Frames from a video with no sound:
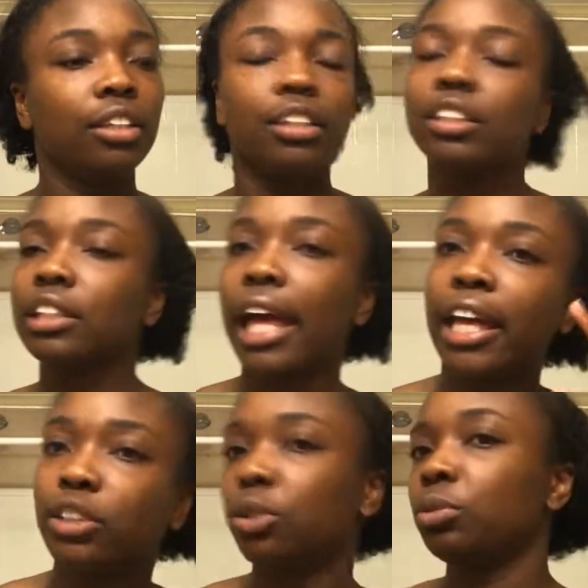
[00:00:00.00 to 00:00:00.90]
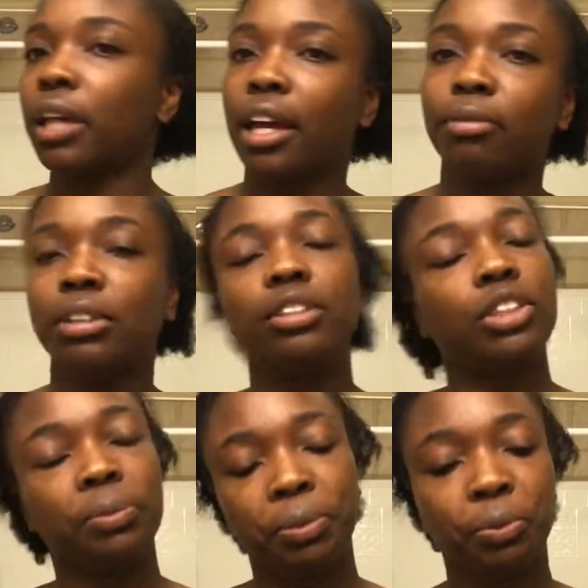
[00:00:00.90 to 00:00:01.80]
these last two times it's
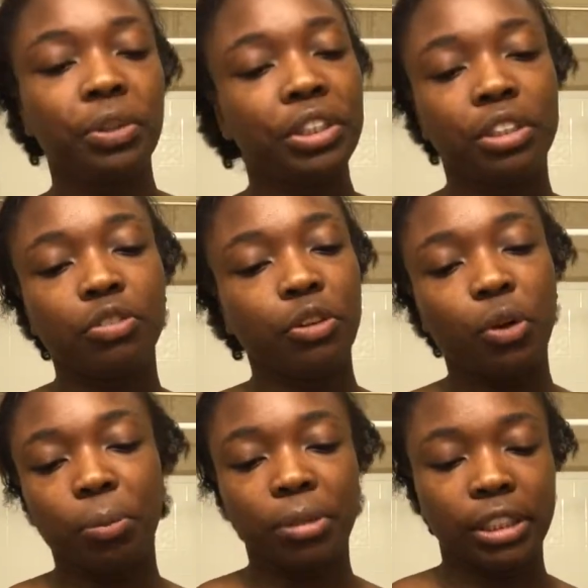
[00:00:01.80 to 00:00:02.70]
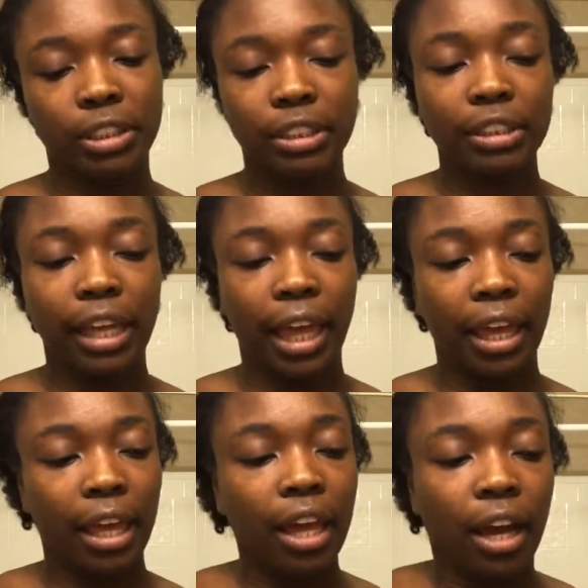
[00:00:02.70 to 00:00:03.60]
just been really difficult because it's like